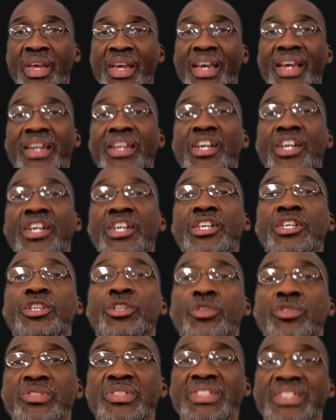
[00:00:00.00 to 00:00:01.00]
and
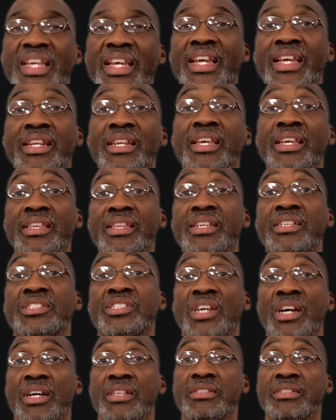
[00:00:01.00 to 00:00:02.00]
understanding that
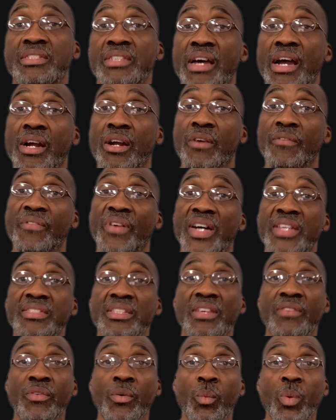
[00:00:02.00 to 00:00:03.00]
child sacrifice,
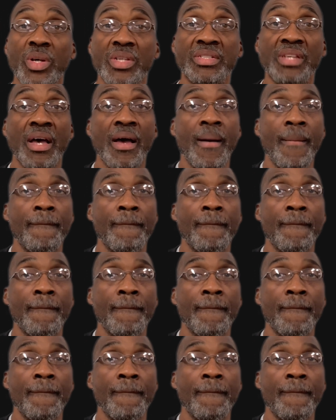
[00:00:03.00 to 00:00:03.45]
if it was